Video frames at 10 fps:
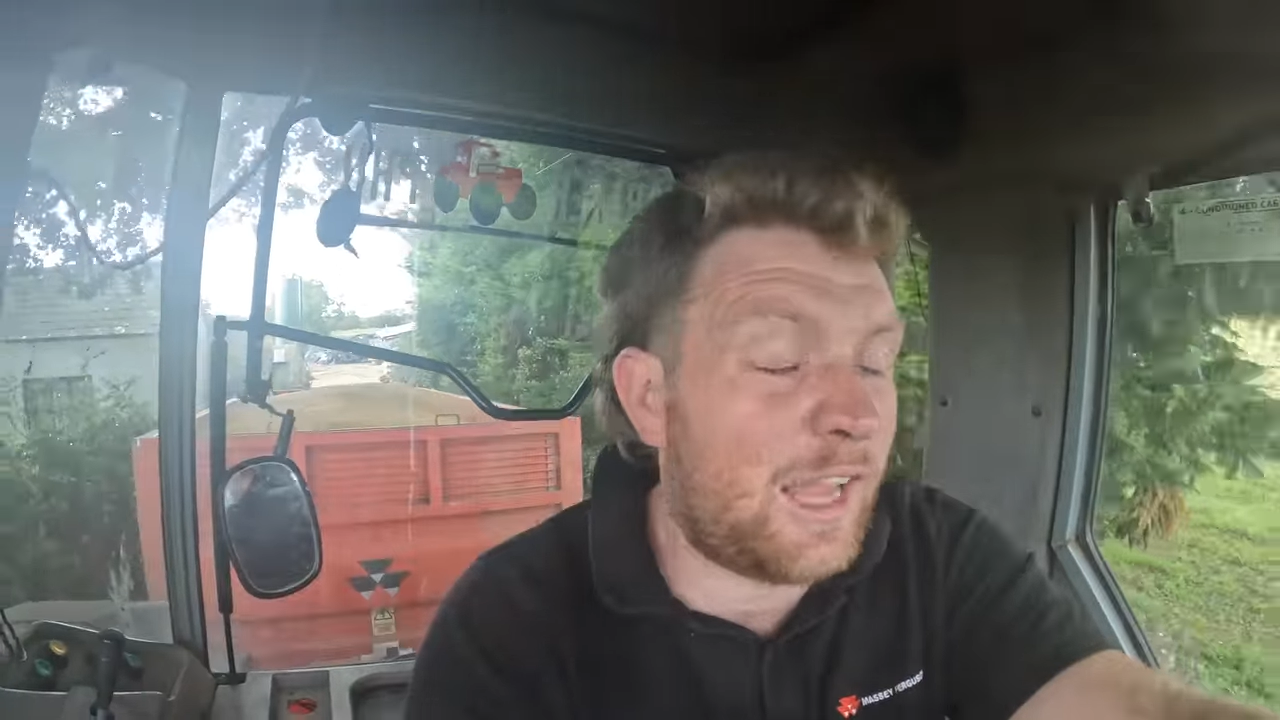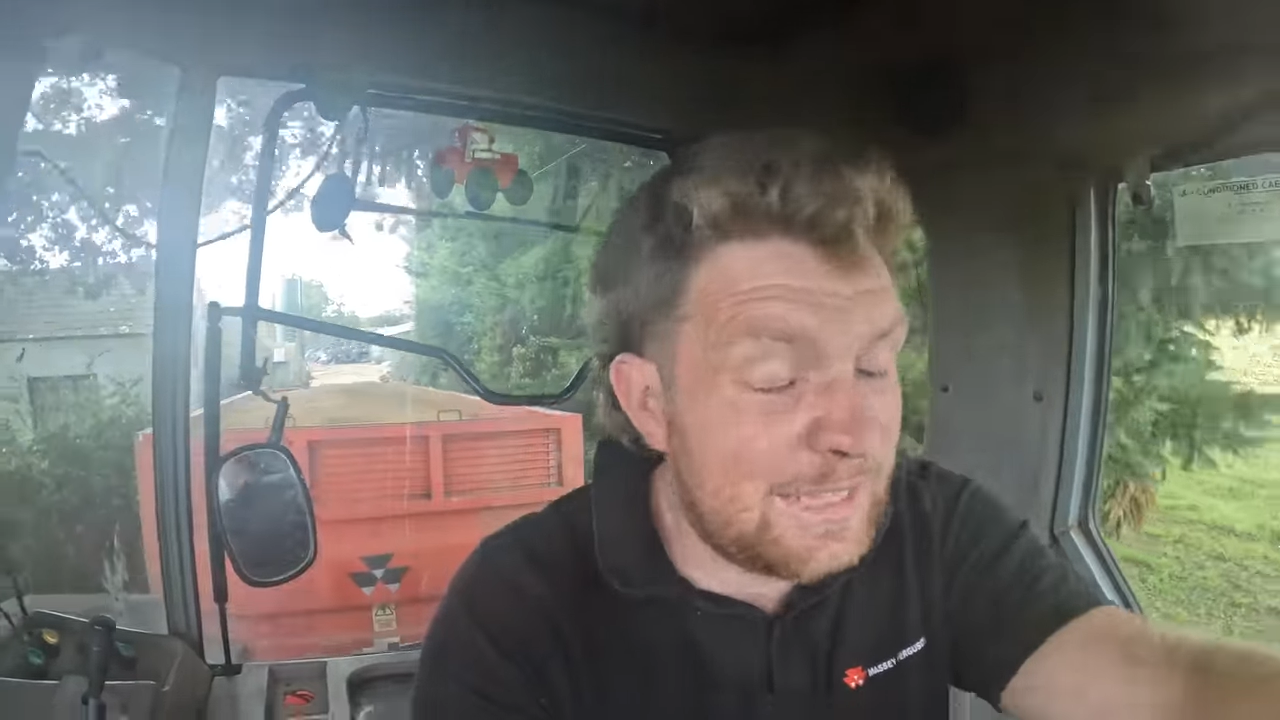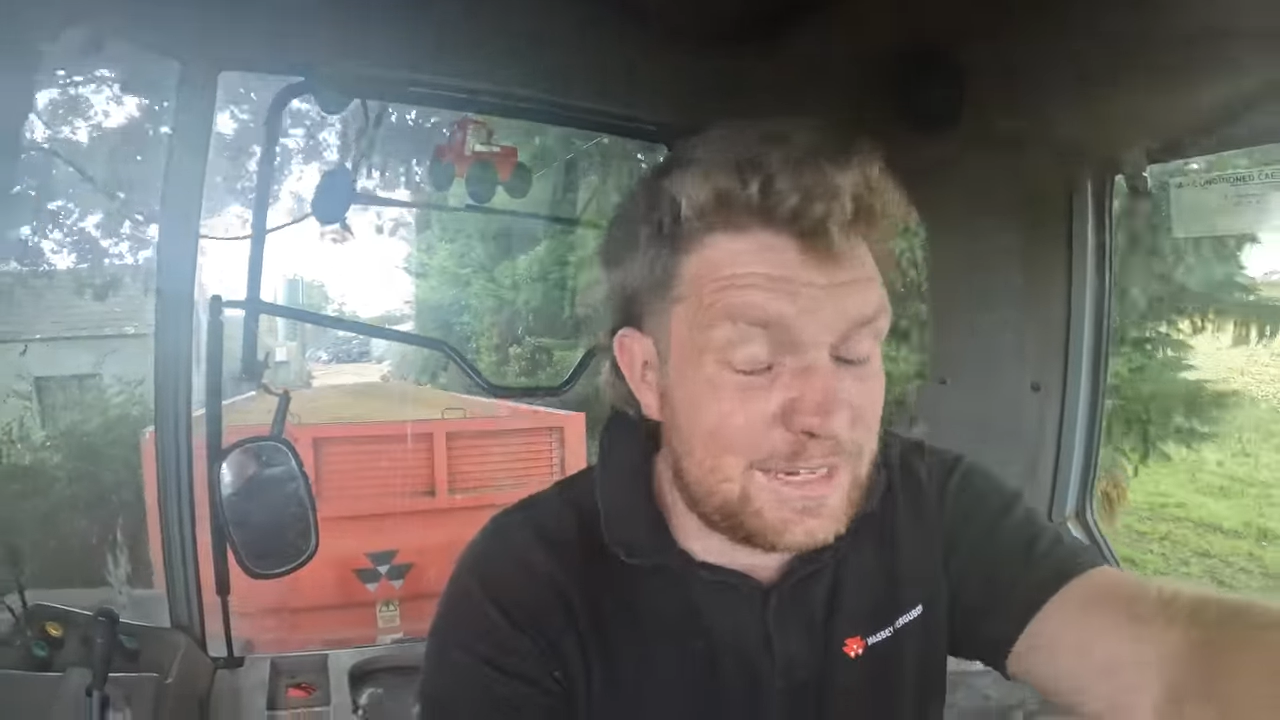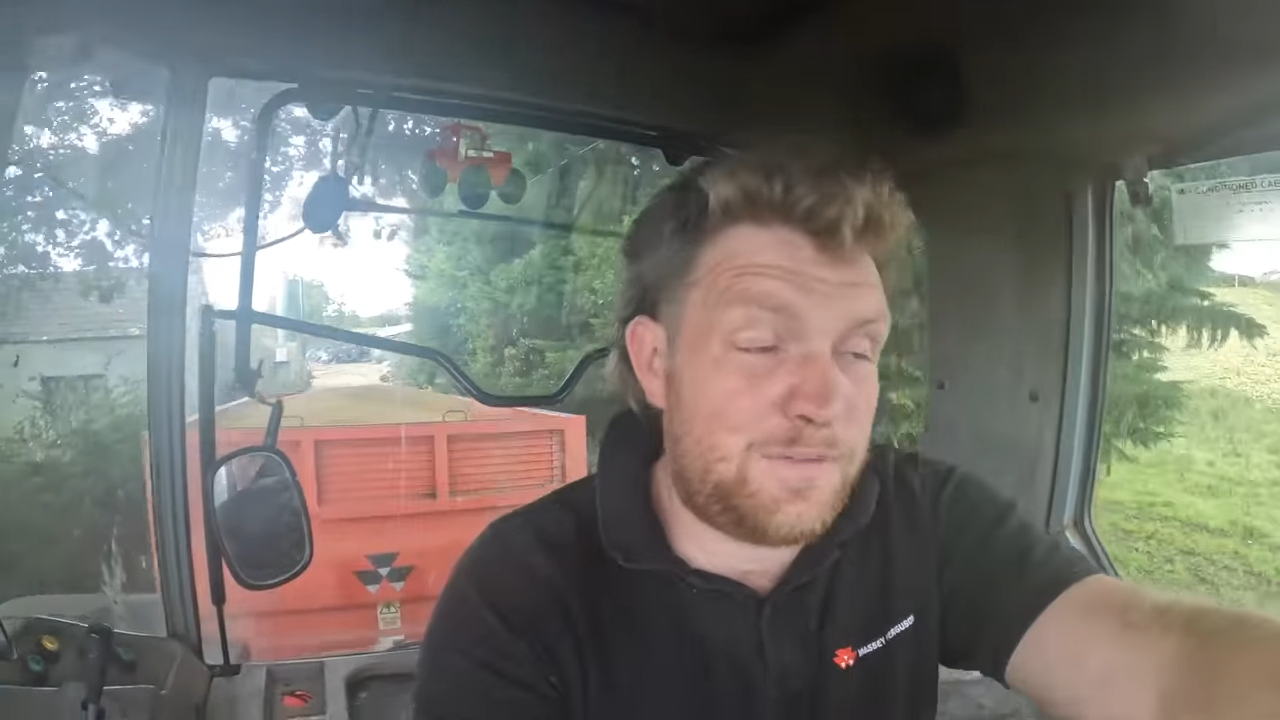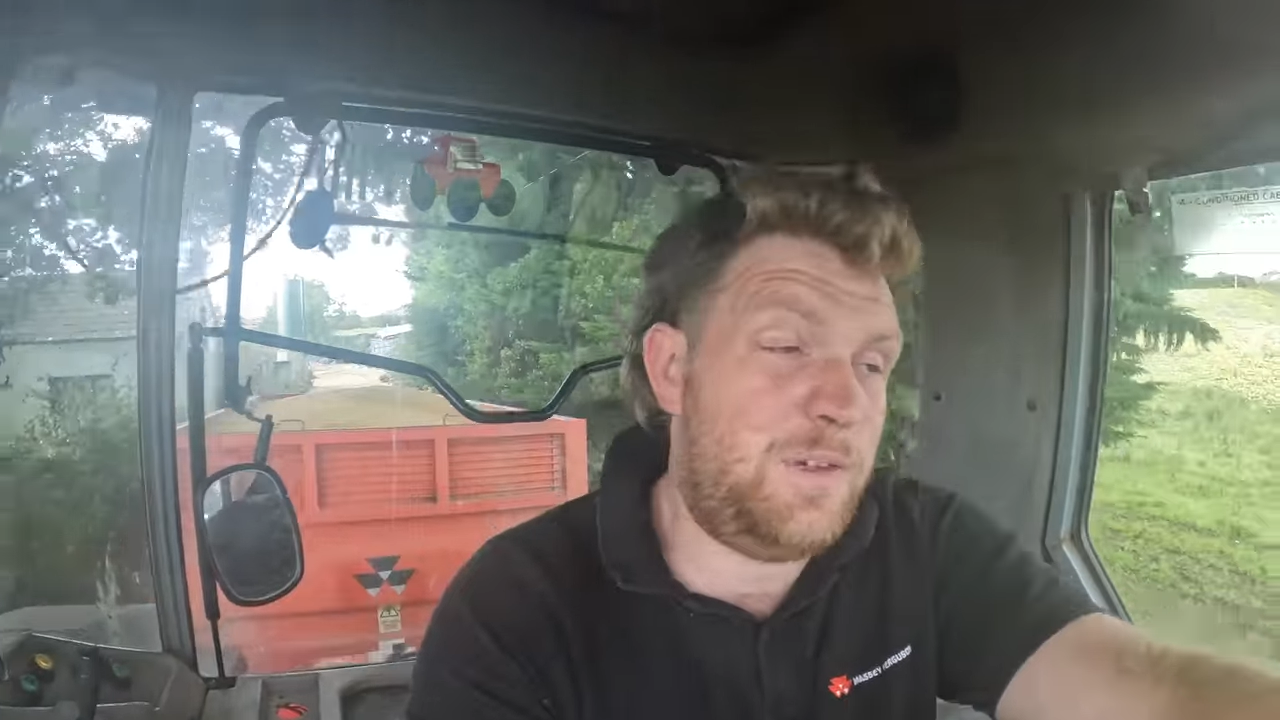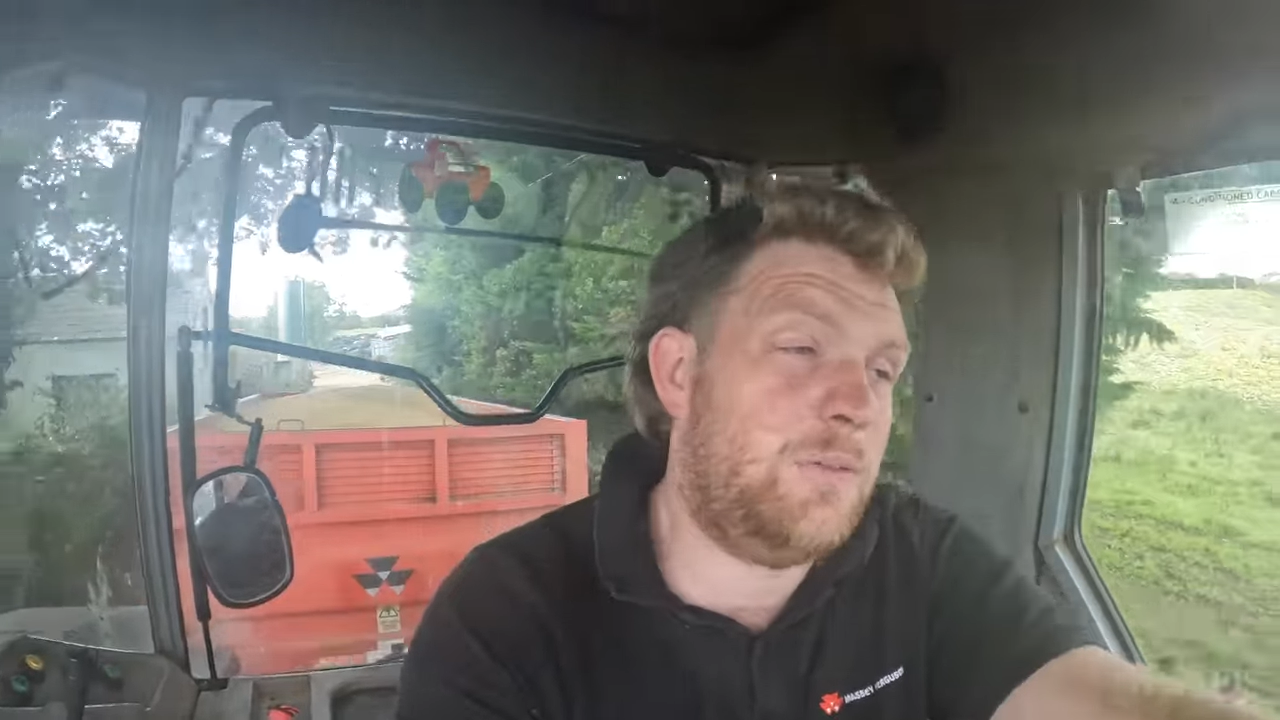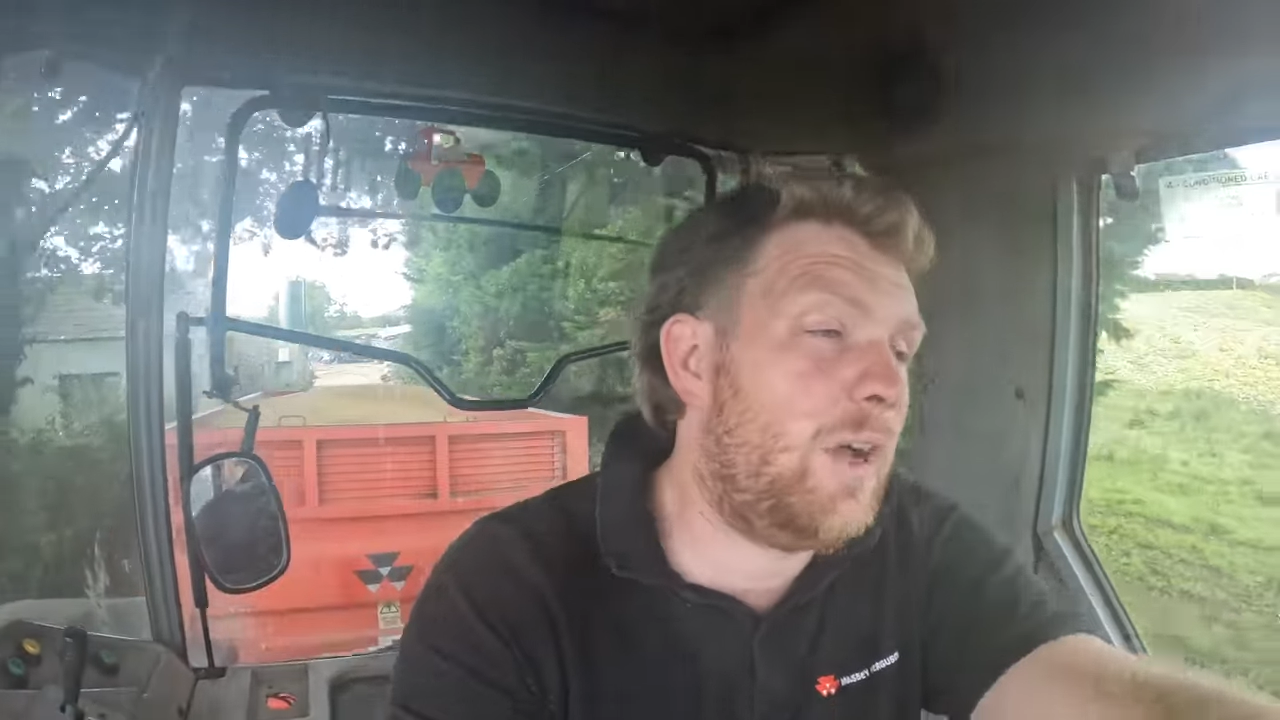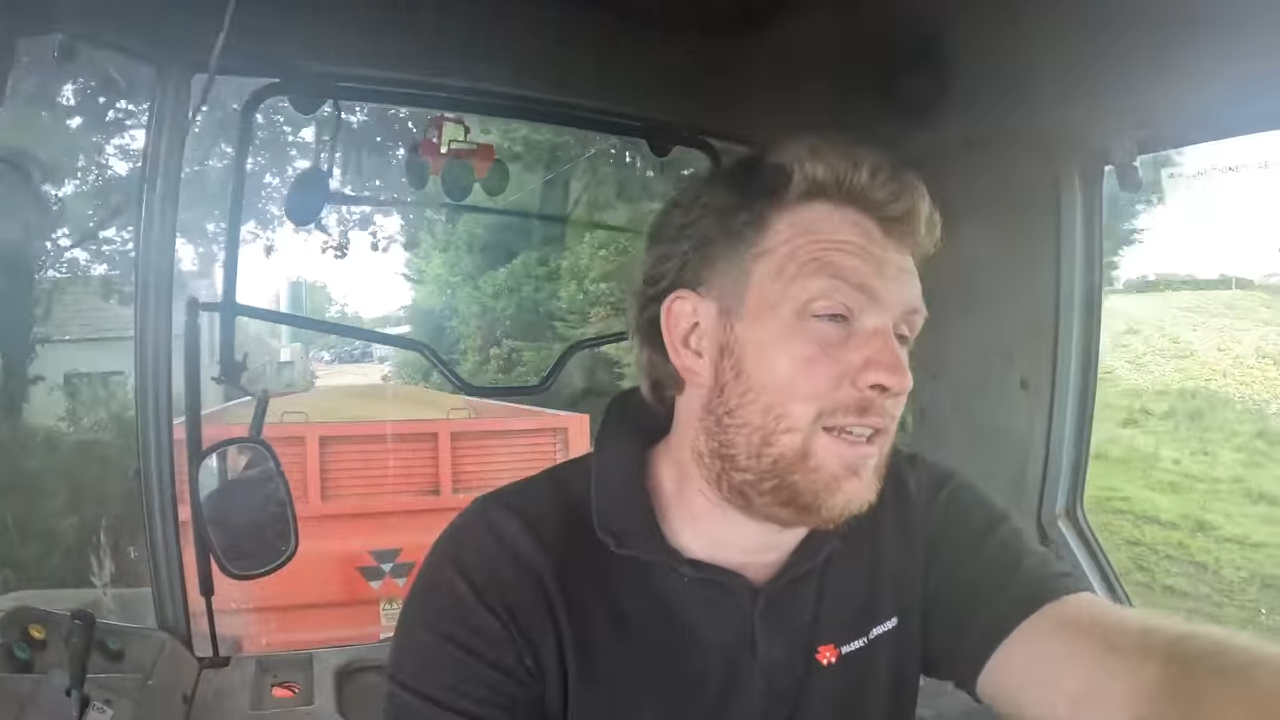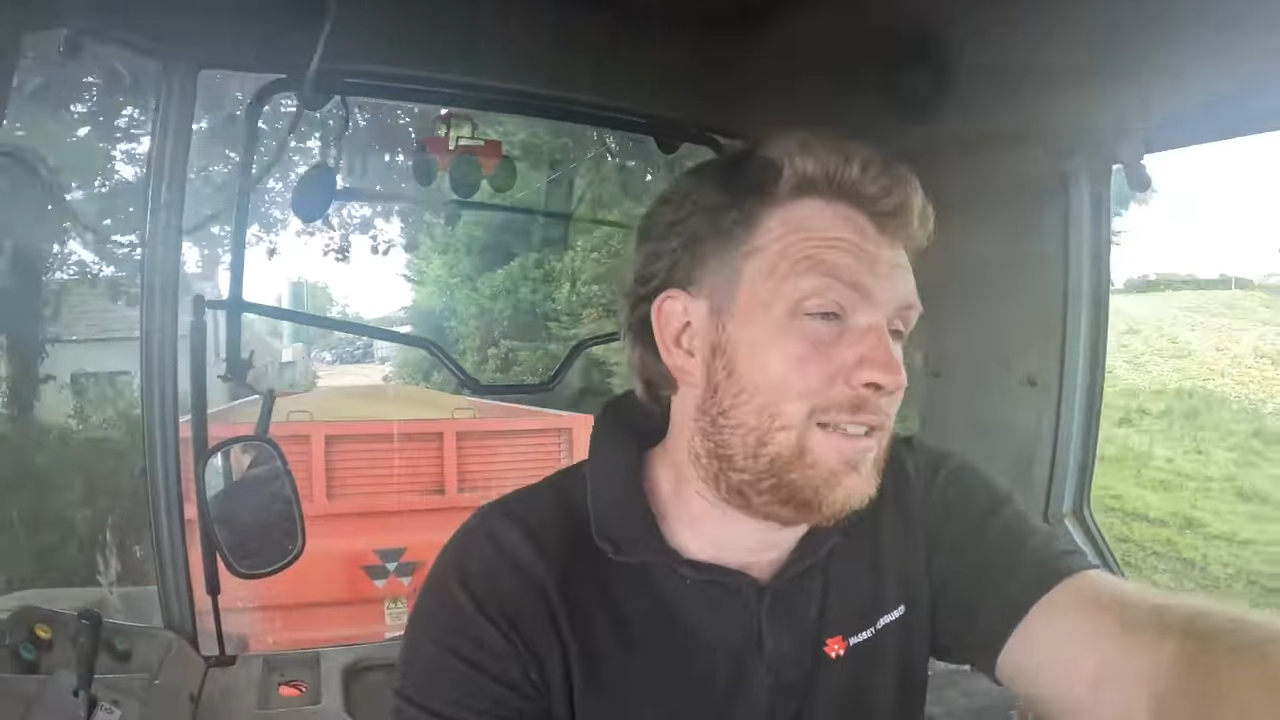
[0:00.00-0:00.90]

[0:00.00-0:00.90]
I definitely want